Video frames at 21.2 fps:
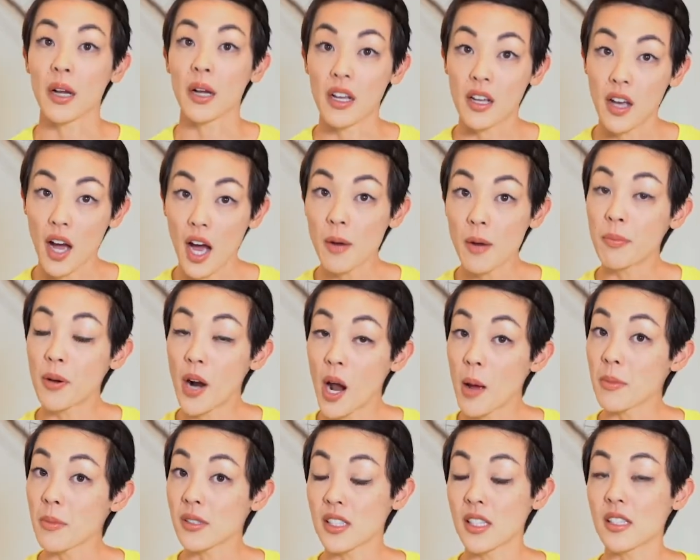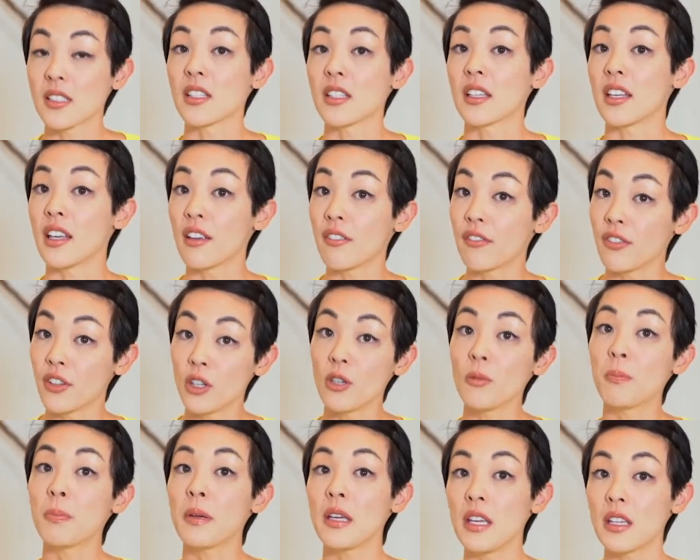but God promises to give
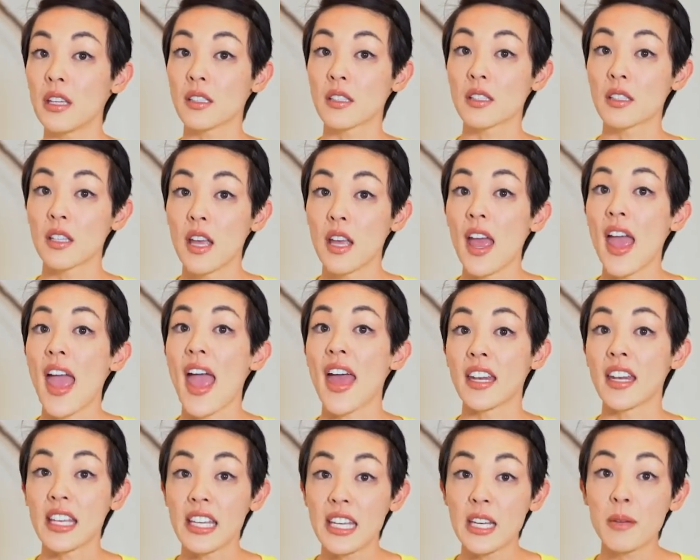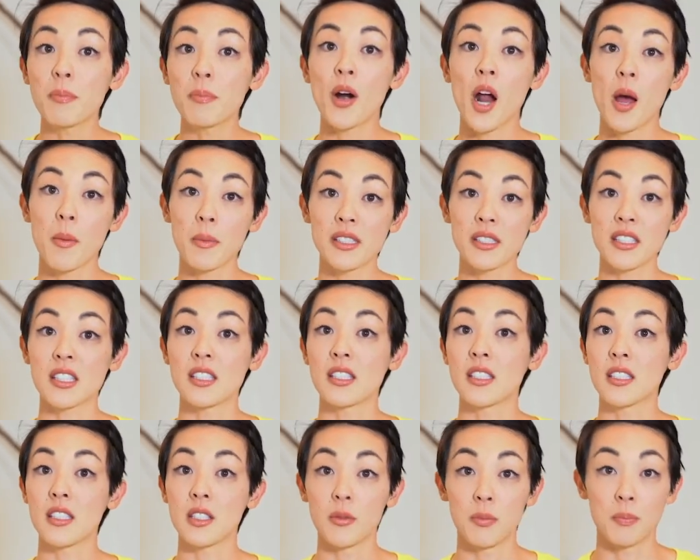you peace, and he
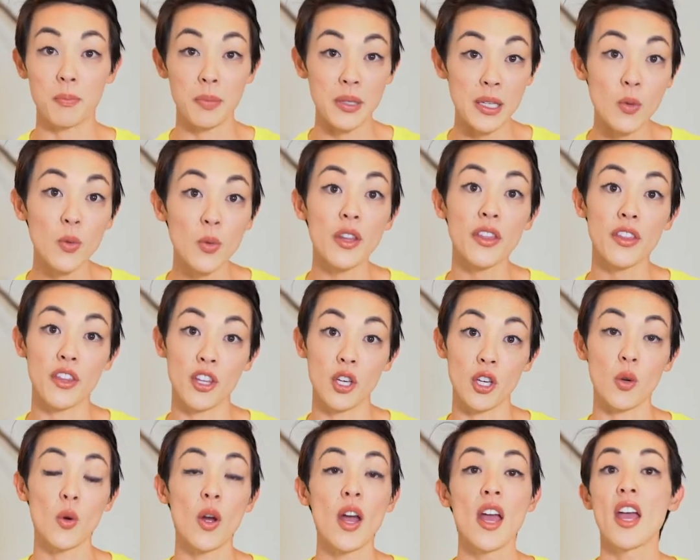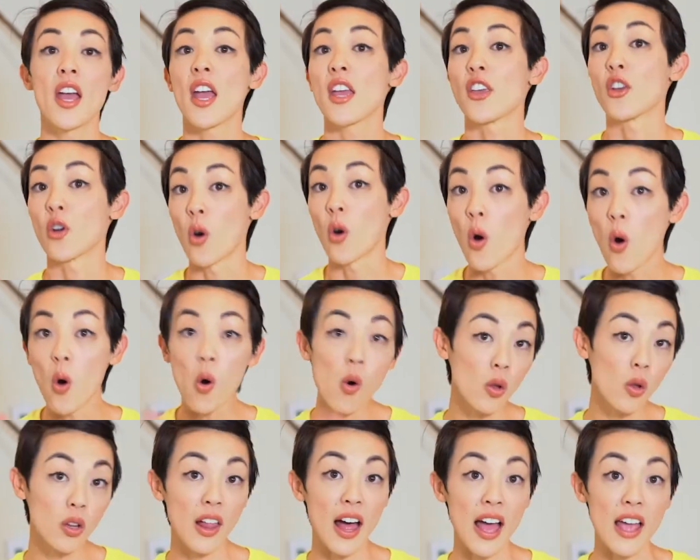promises to be with you your
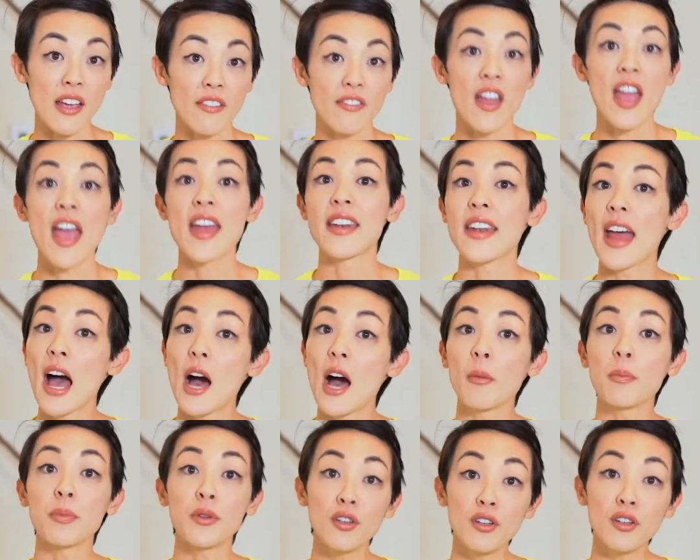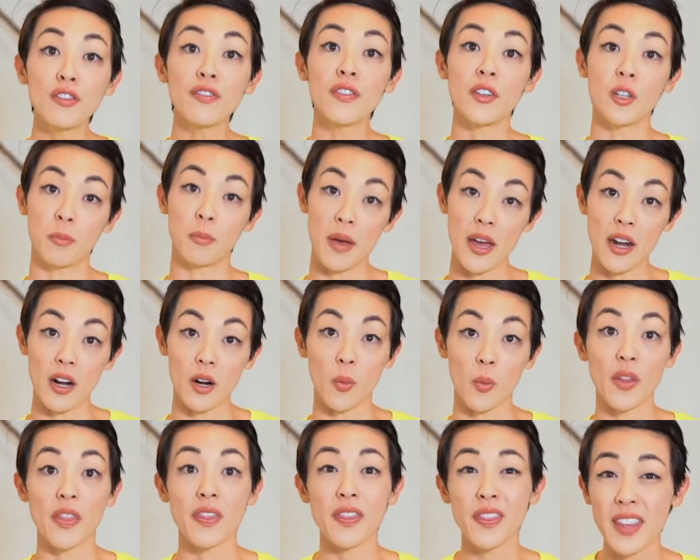whole life to help you feel
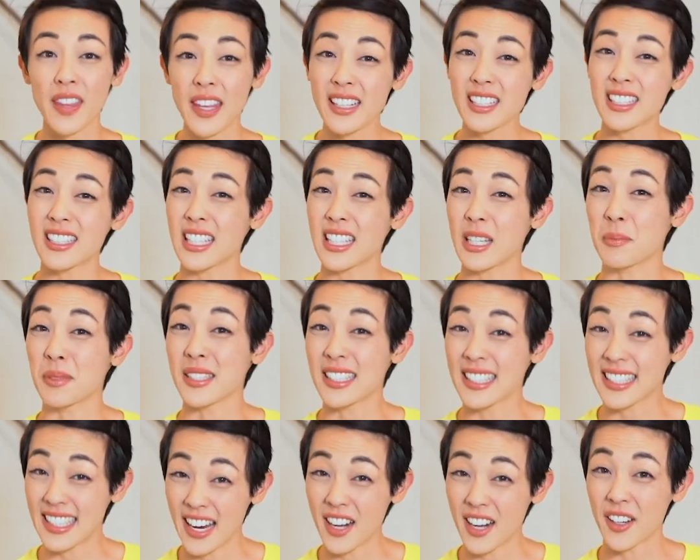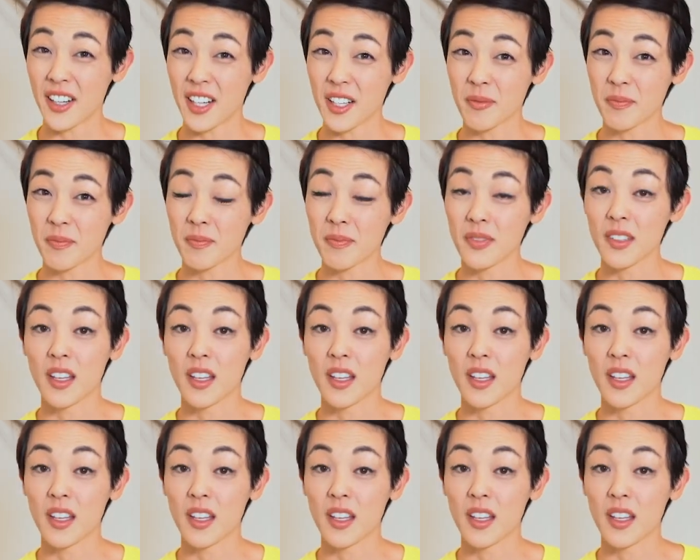better when things seem scary.